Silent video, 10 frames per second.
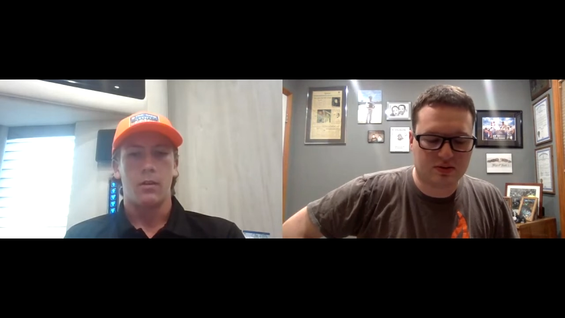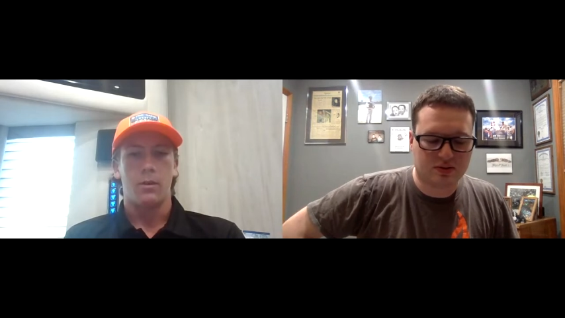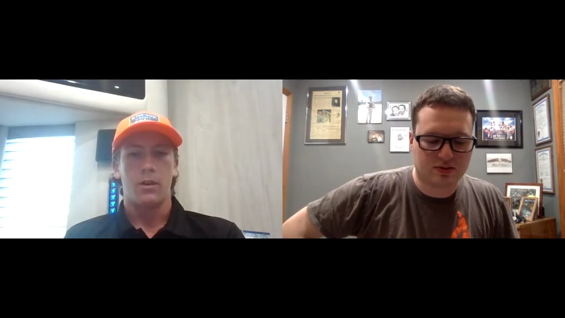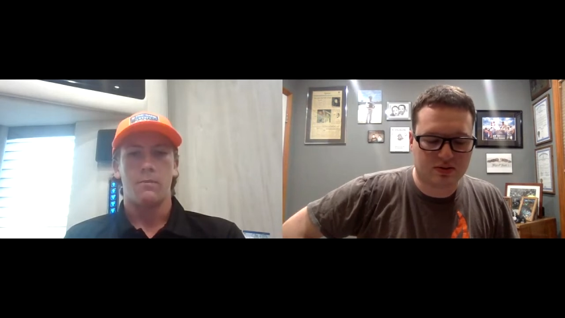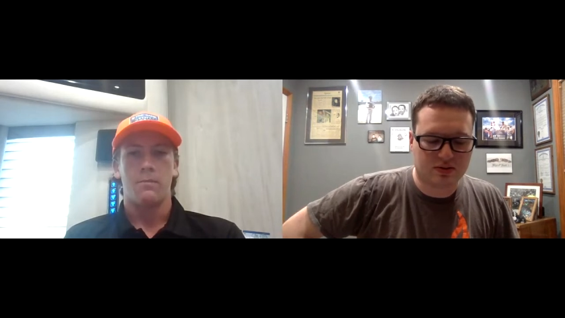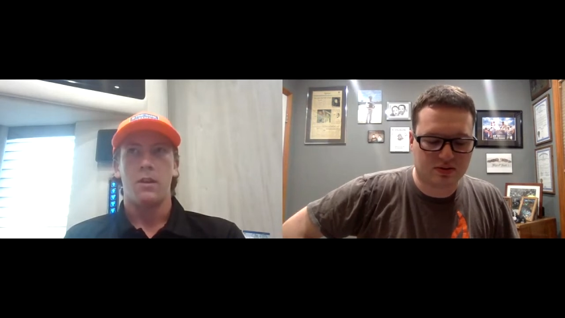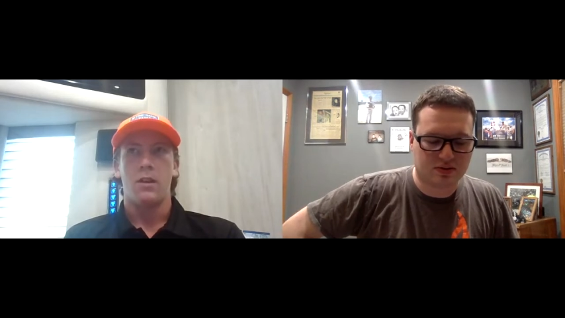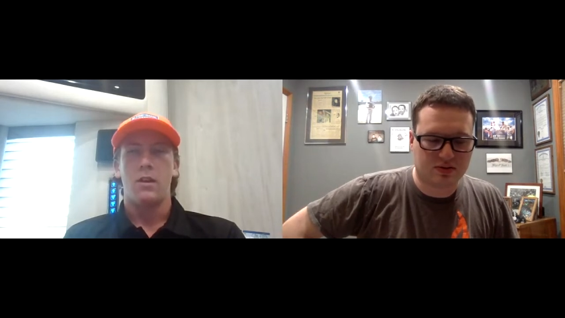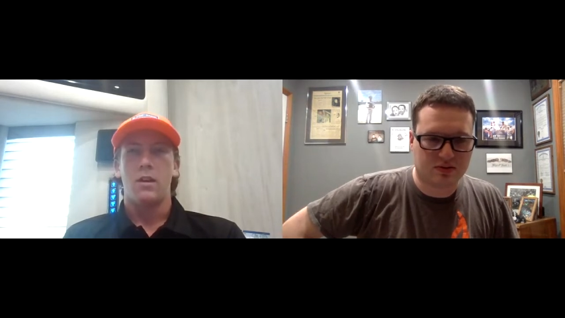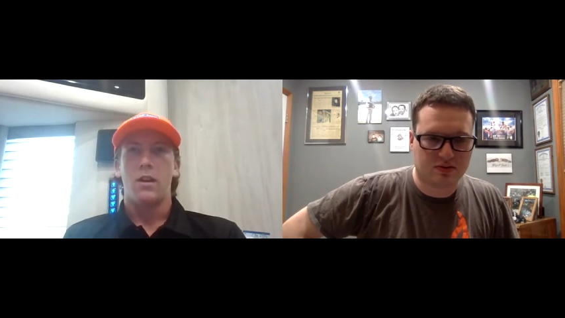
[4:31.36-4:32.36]
Speaker 1: Cayman.
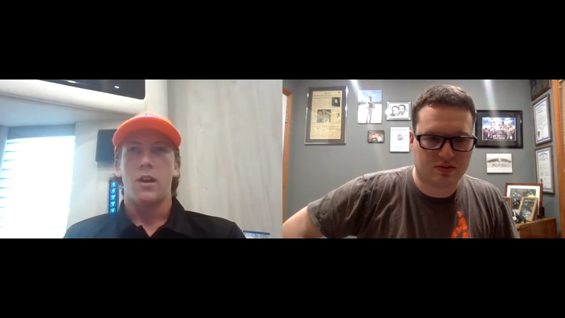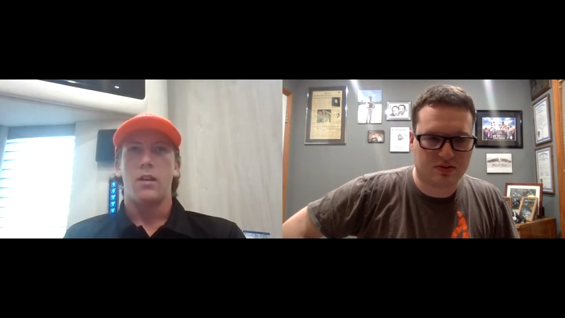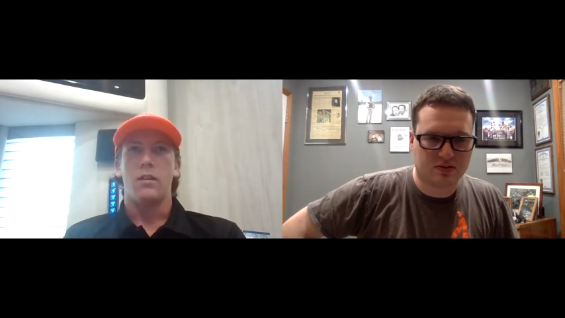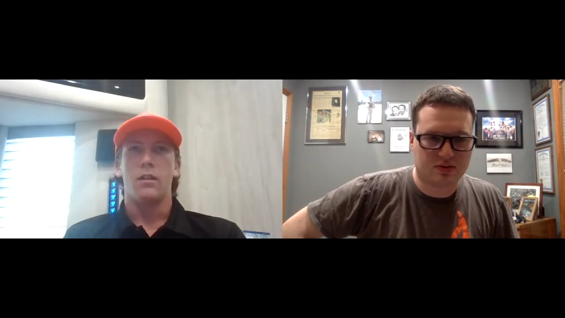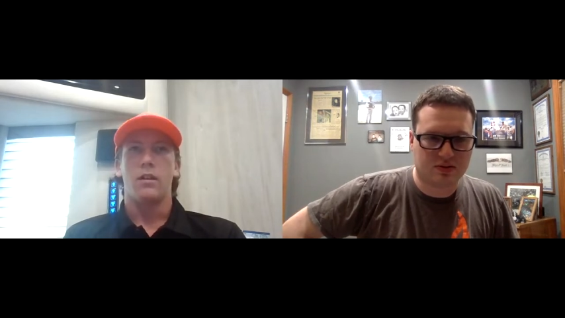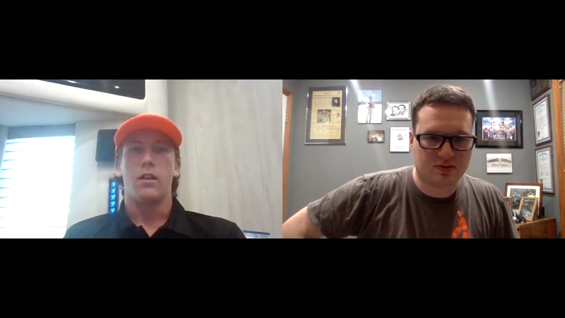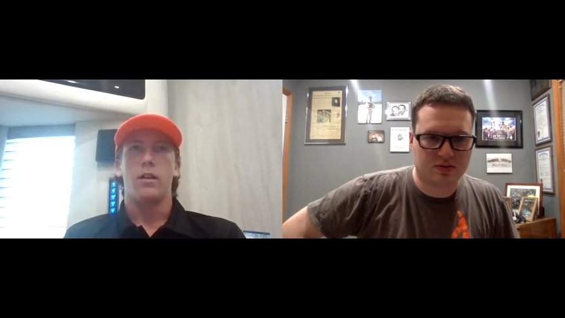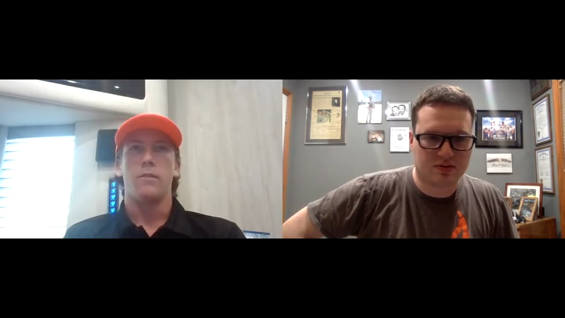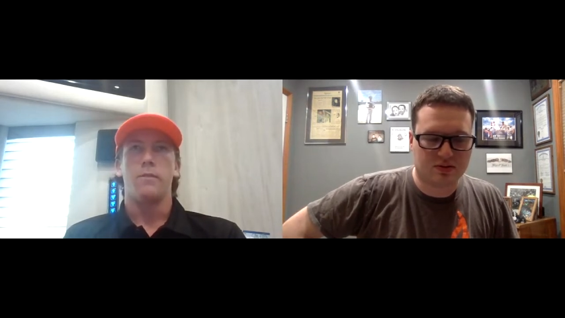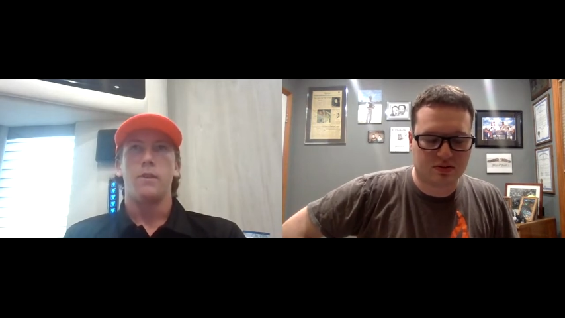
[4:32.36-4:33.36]
And
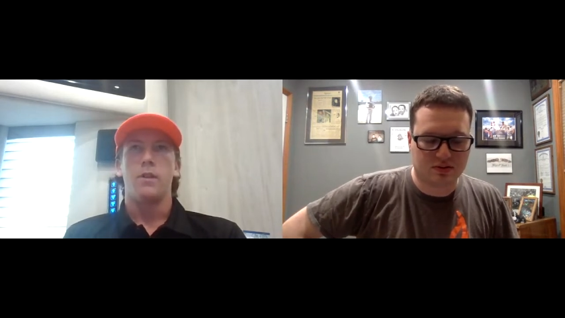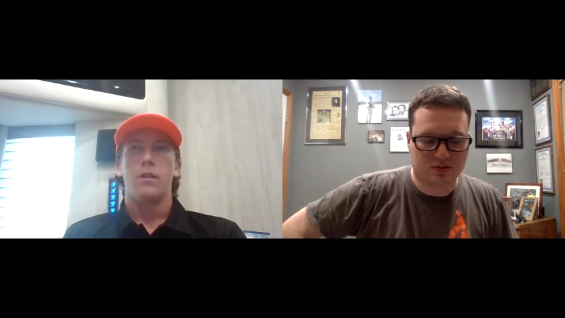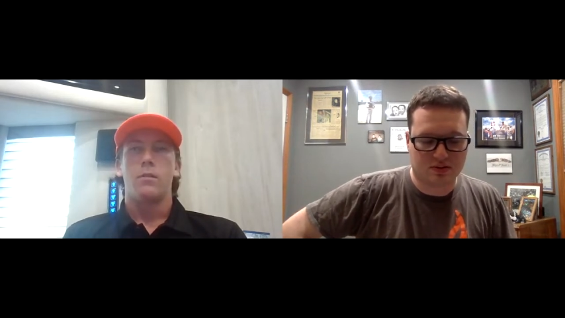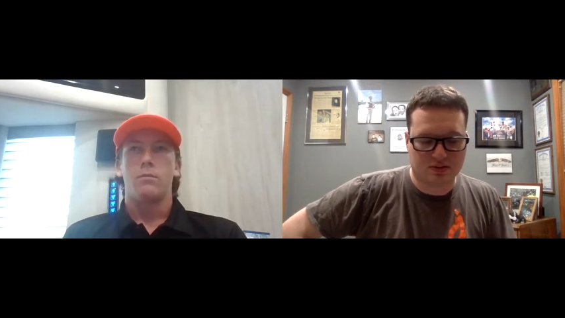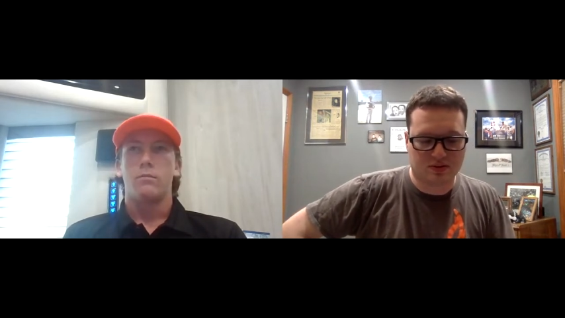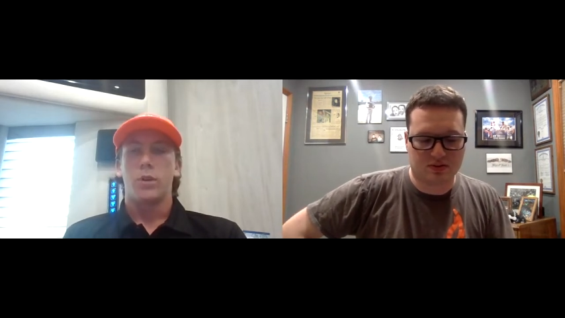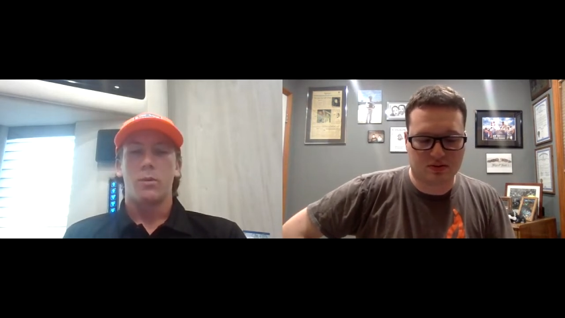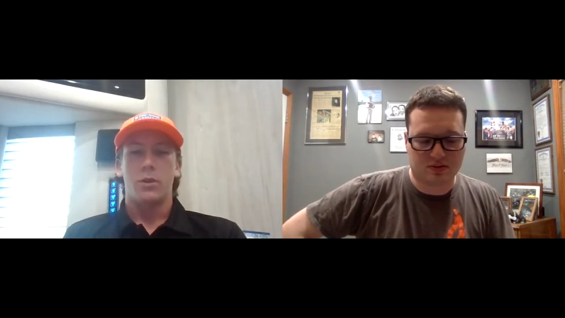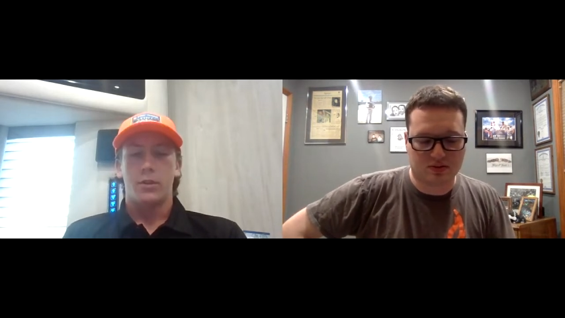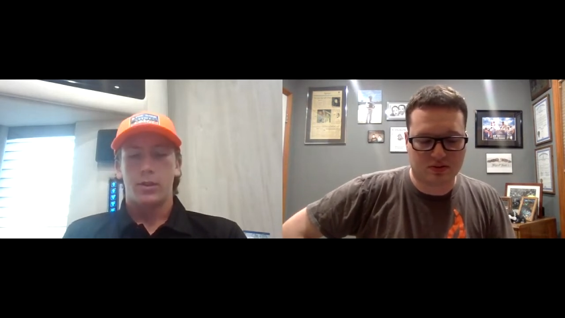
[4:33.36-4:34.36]
uh,
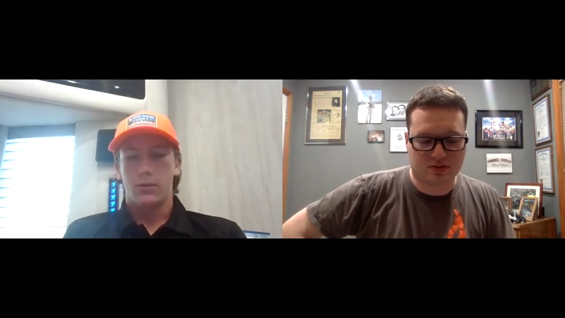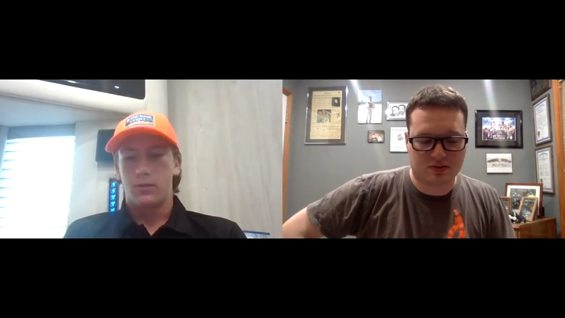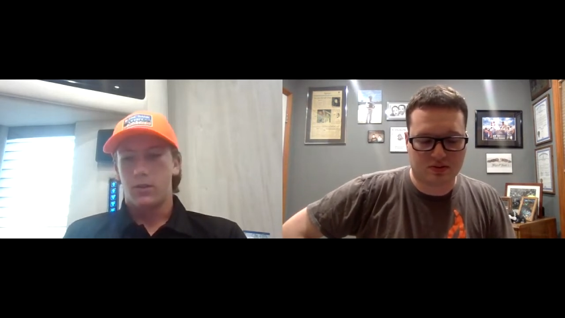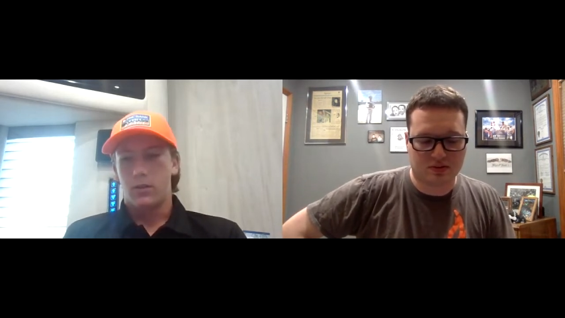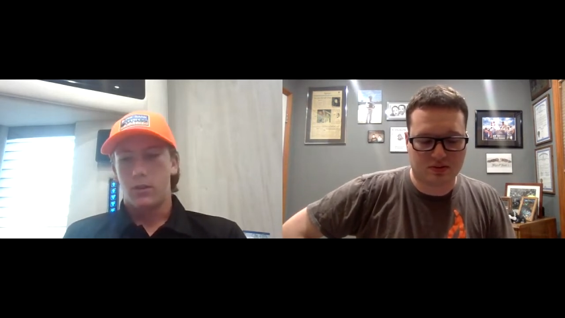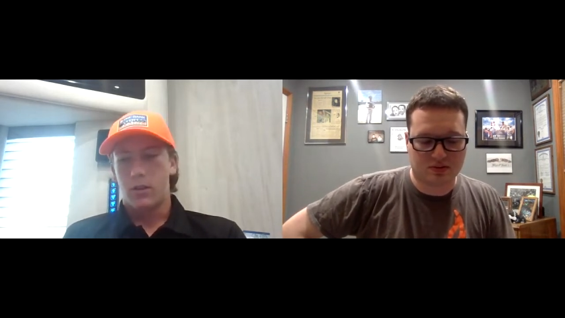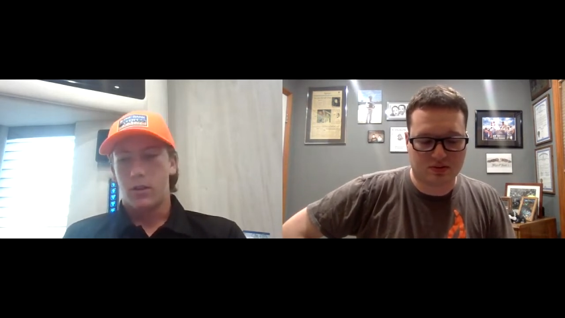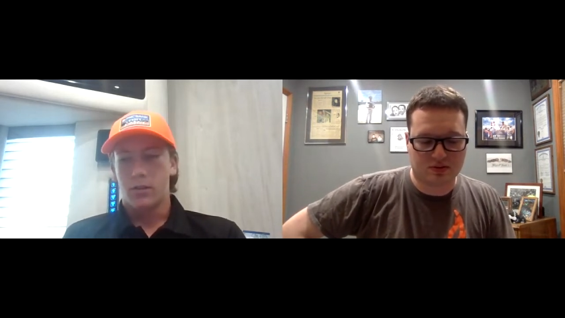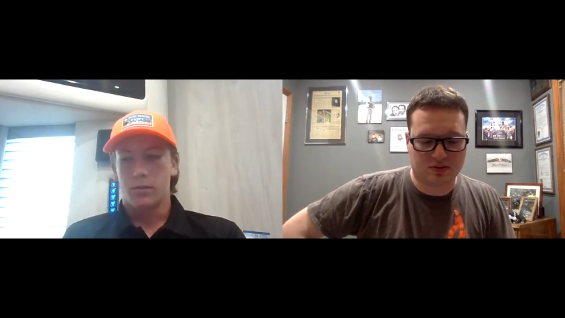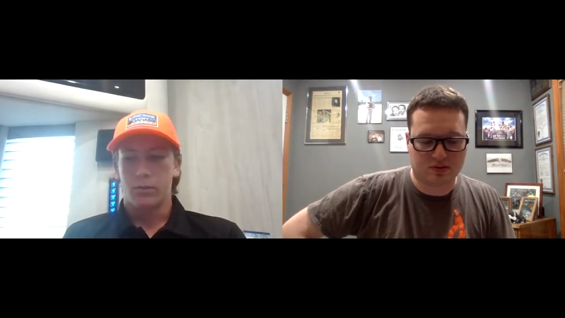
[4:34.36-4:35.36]
Barbados is
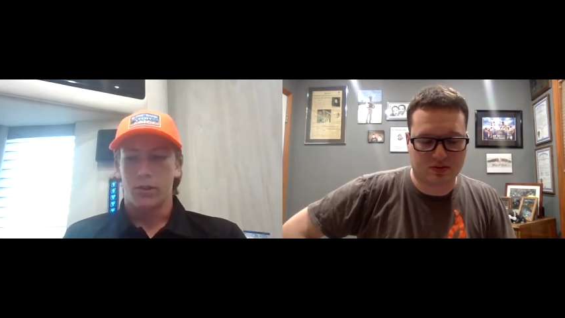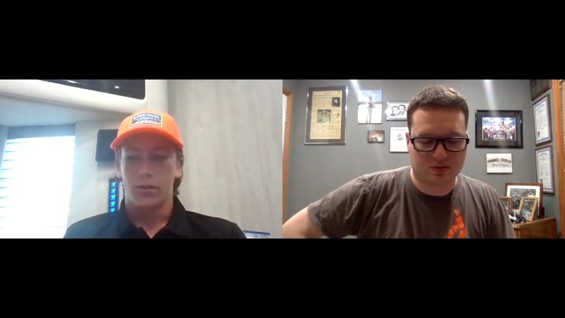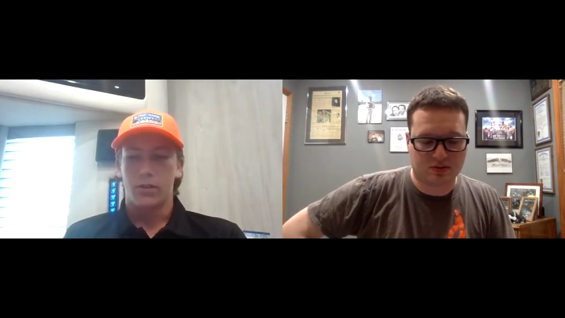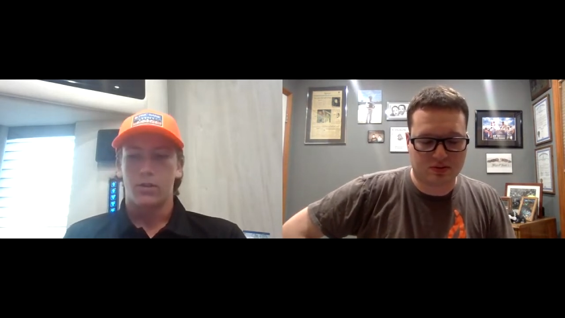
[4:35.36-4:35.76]
an awesome place.